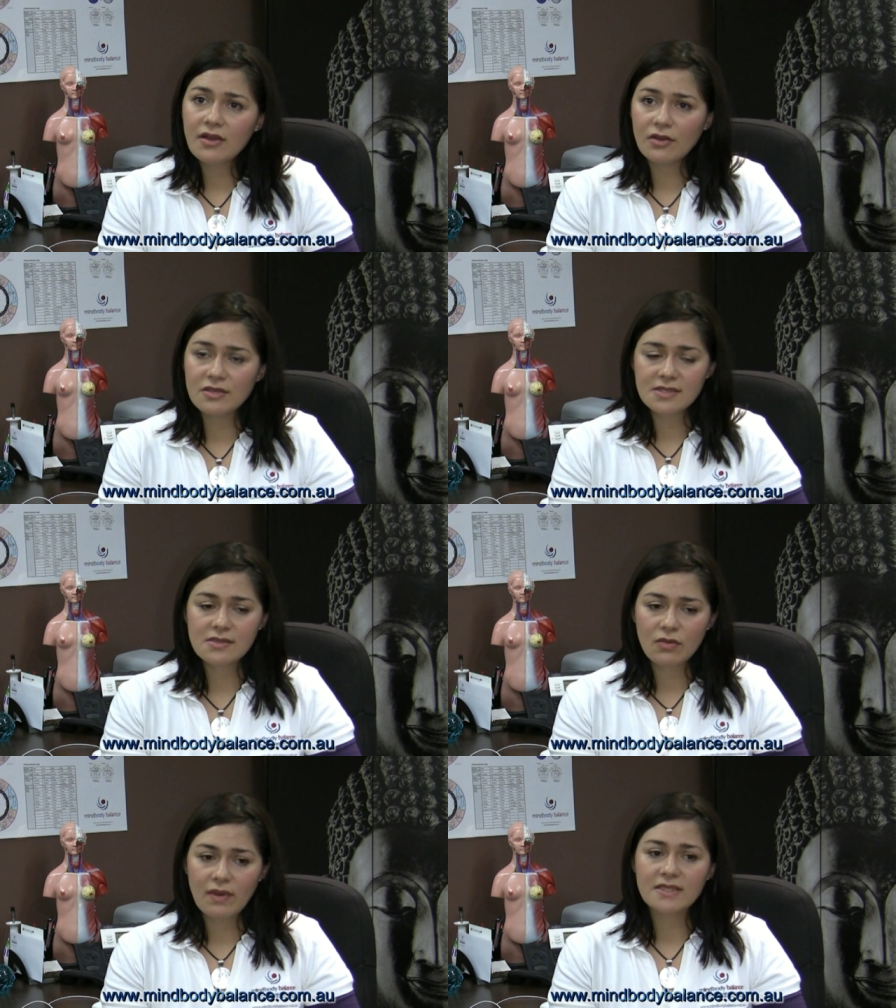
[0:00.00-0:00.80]
I don't just
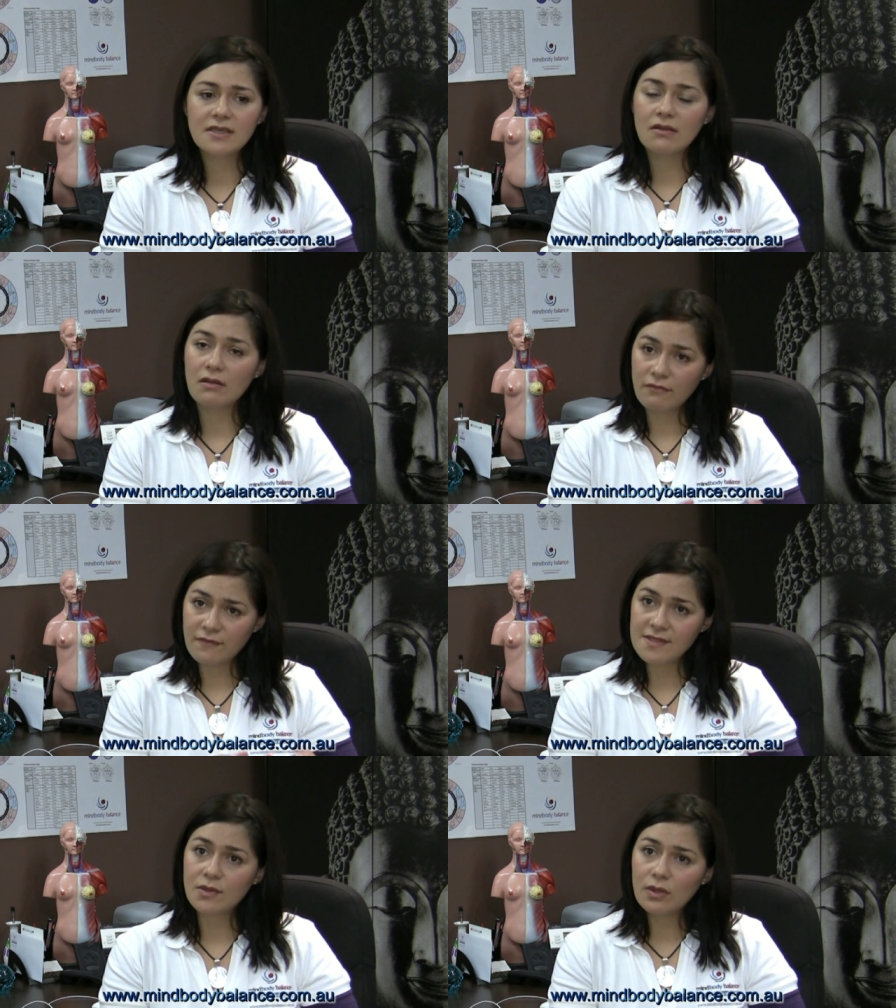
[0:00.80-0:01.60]
correct it on a
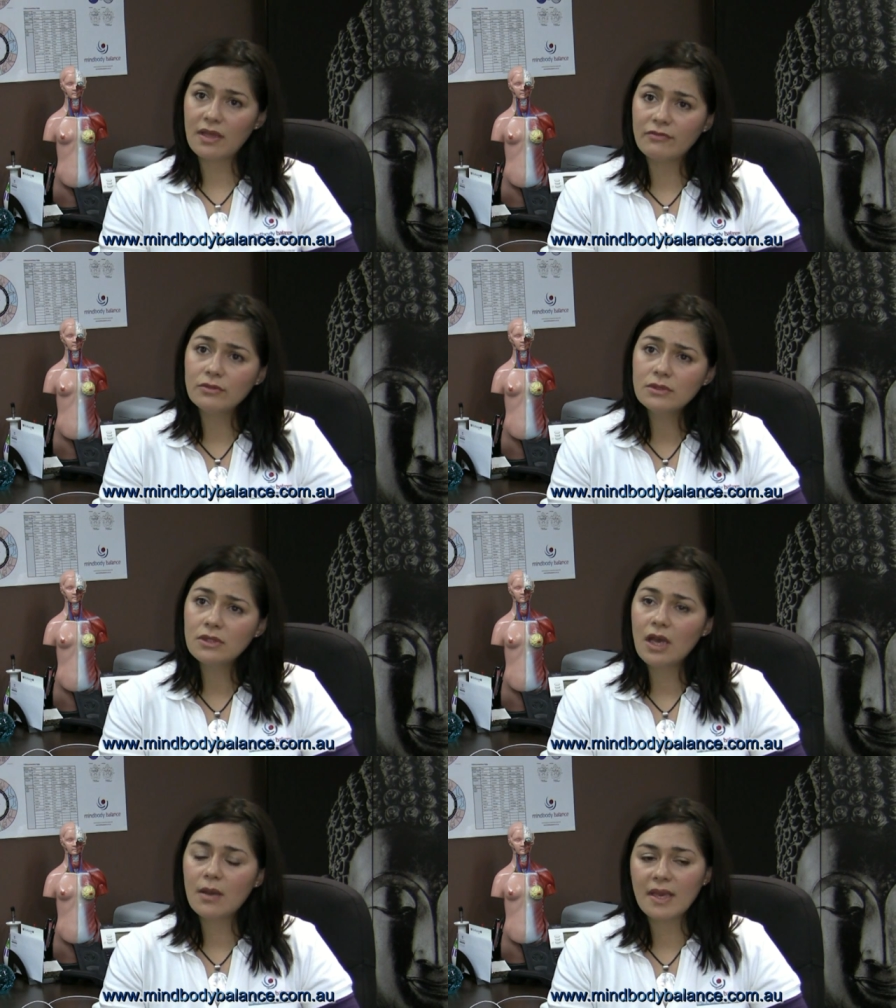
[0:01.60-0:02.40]
physical level.
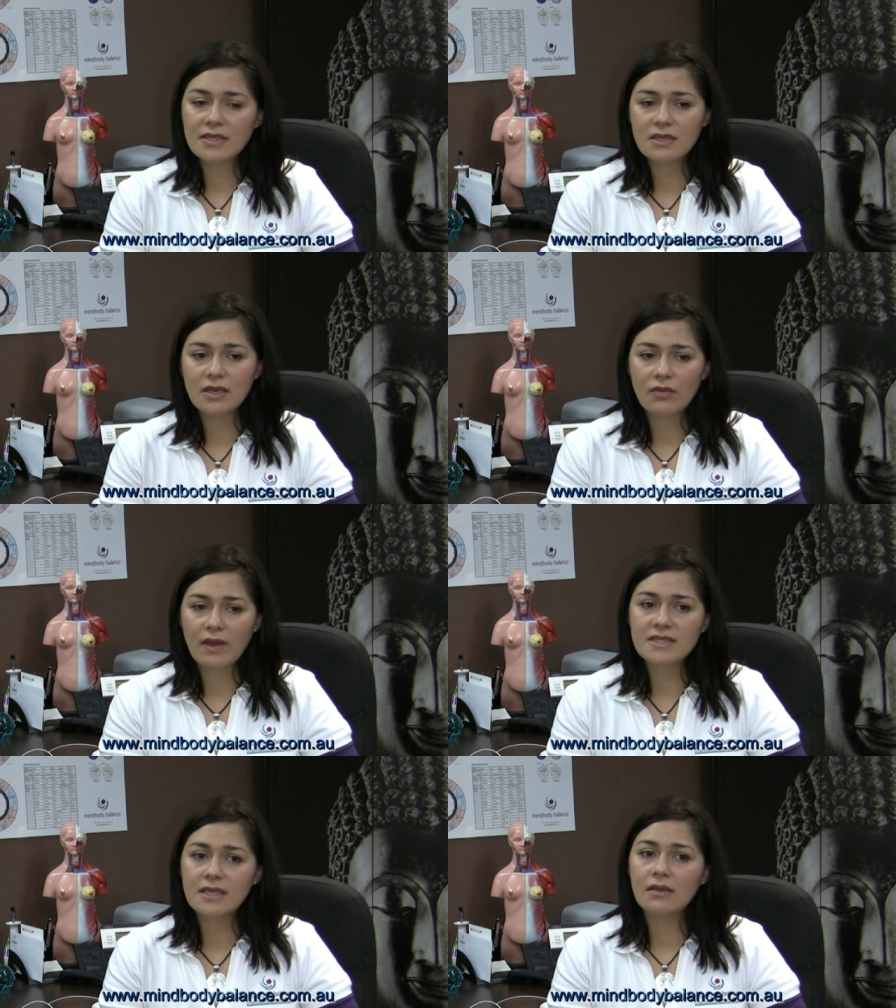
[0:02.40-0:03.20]
I'm actually
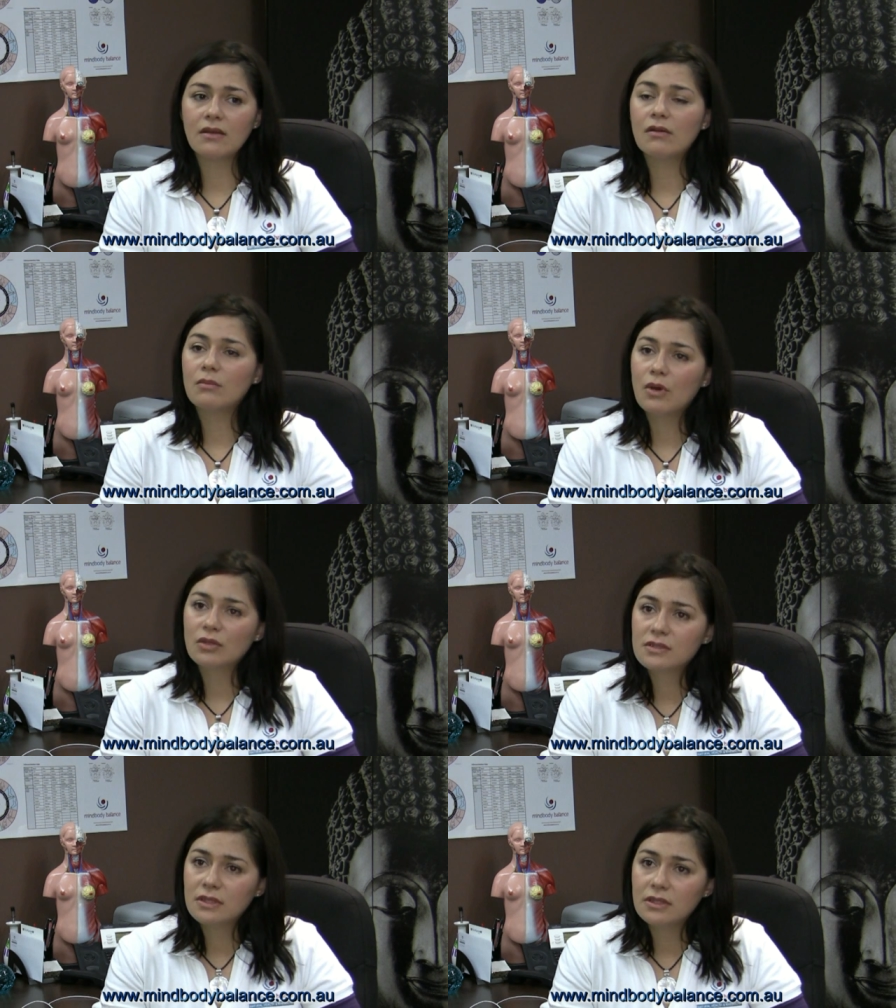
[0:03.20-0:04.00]
correcting it on
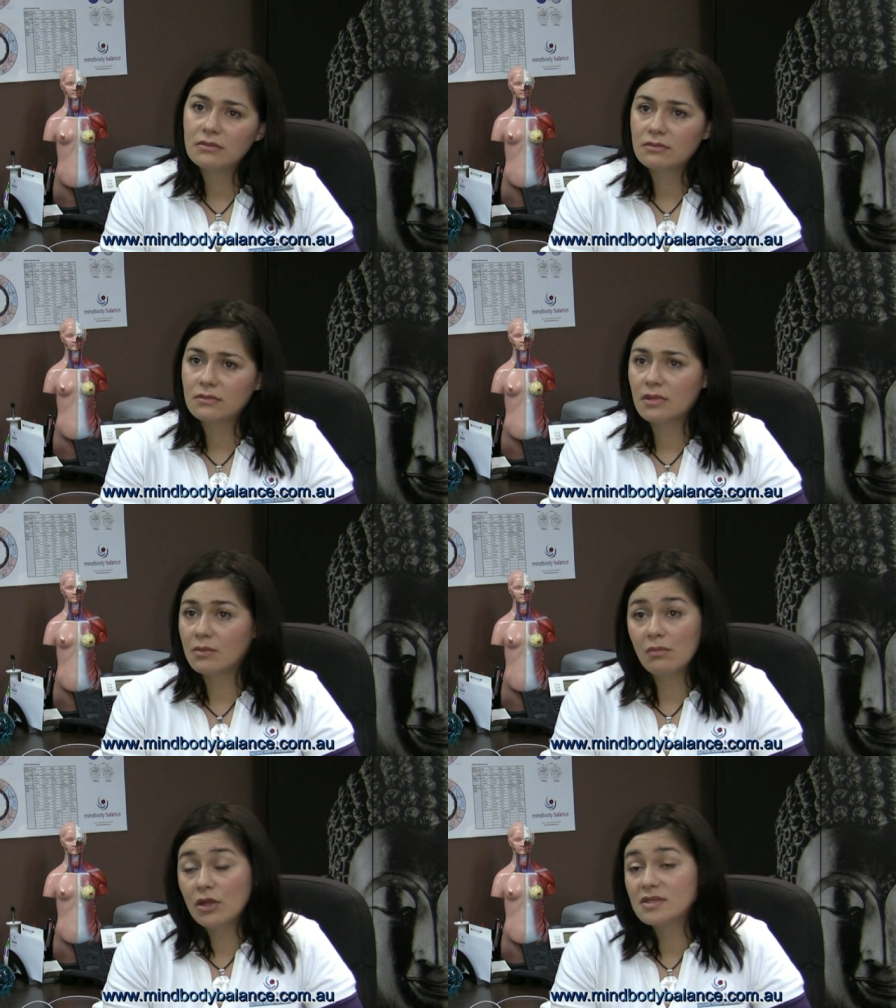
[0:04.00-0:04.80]

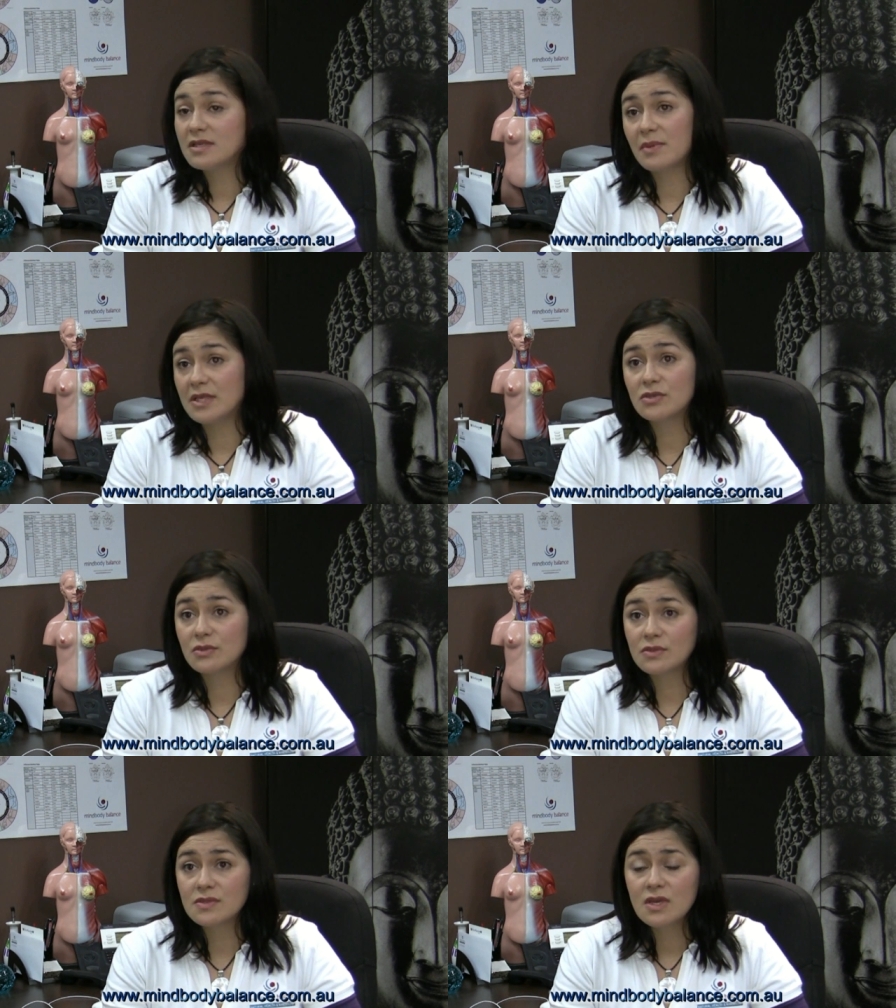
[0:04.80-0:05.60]

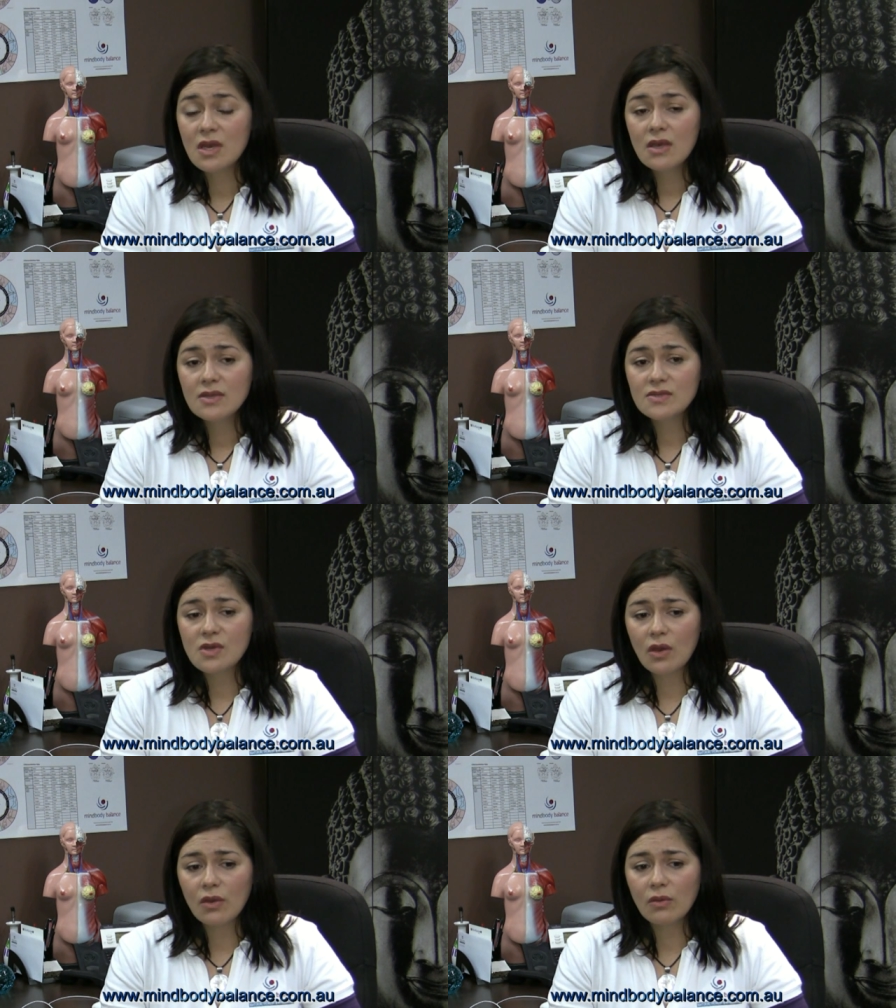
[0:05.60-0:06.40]
multi-dimensionals.
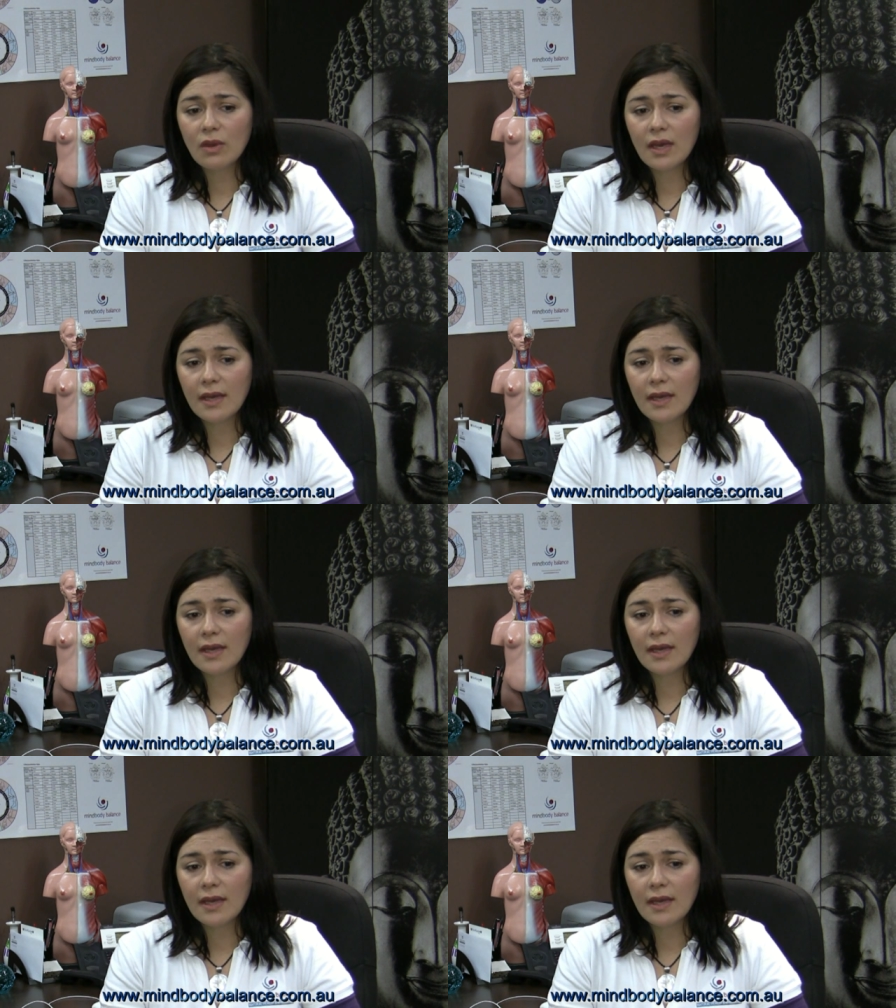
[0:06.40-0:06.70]
So